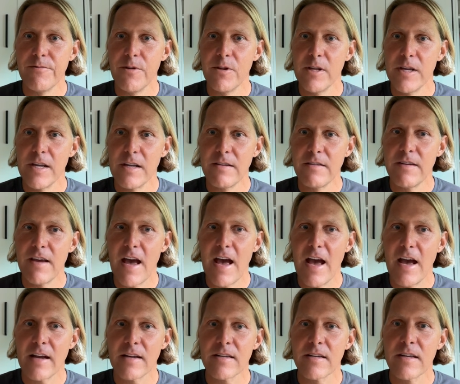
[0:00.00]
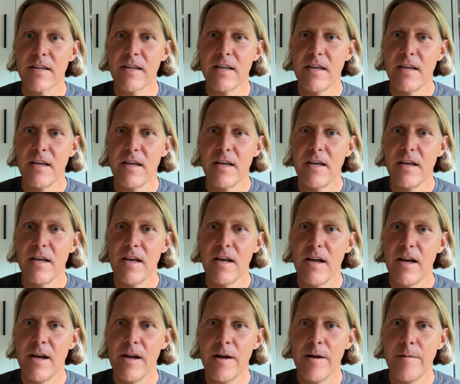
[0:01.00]
fully intact.
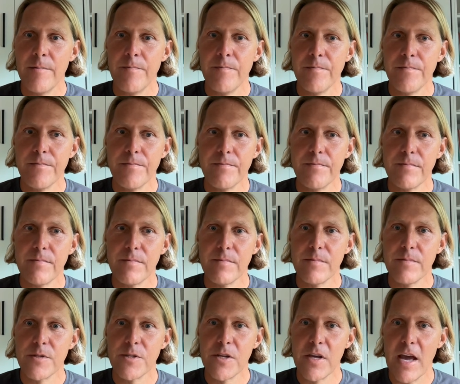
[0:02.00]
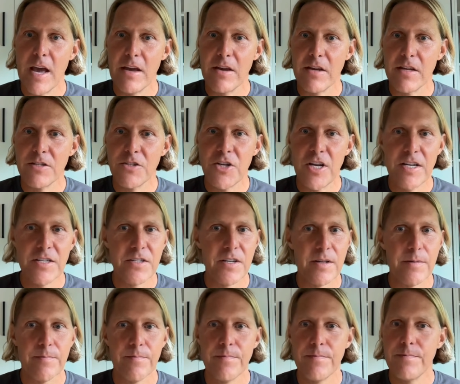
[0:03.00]
So yeah, you can change
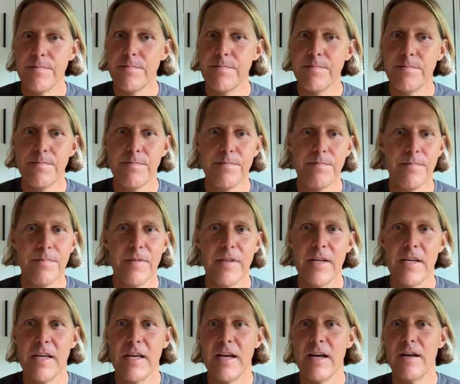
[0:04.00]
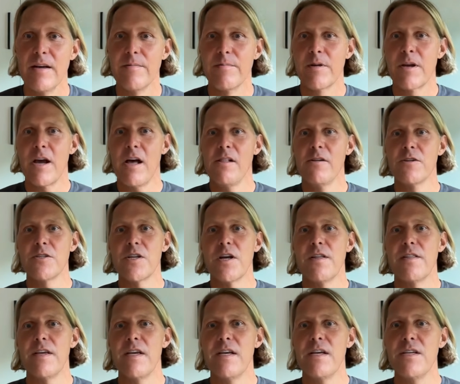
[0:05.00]
the colors
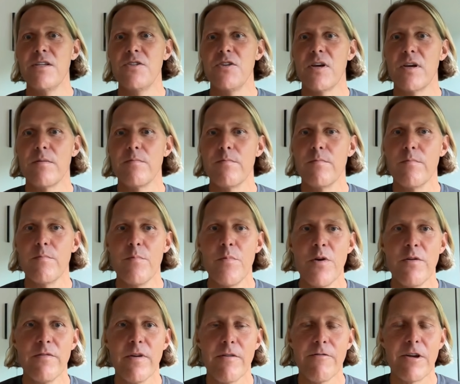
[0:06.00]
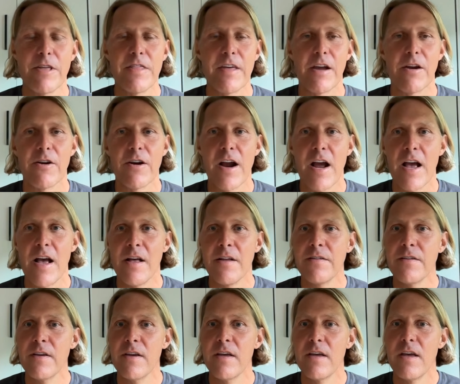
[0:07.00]
on these. You can move everything
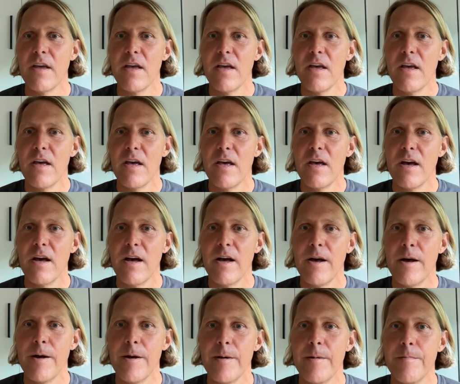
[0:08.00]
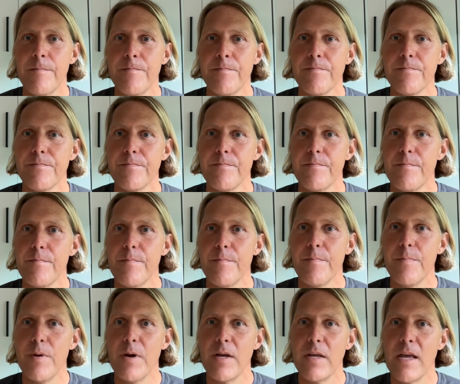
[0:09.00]
around.
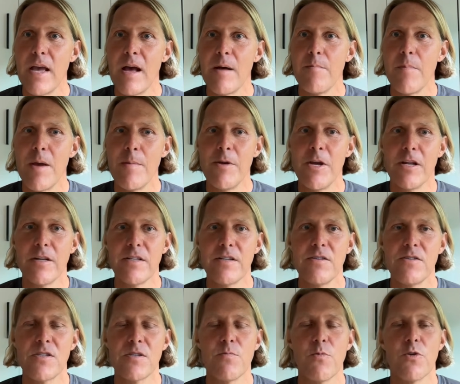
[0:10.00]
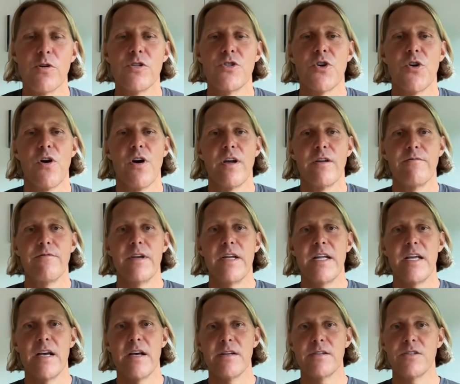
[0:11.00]
But yeah, maybe I'll do some more drawing
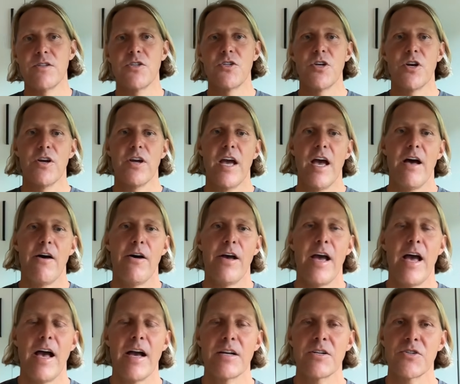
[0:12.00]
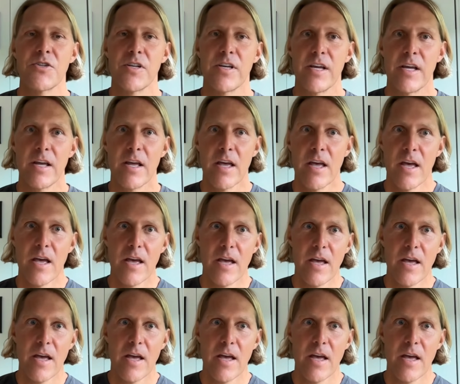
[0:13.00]
videos to show you how I actually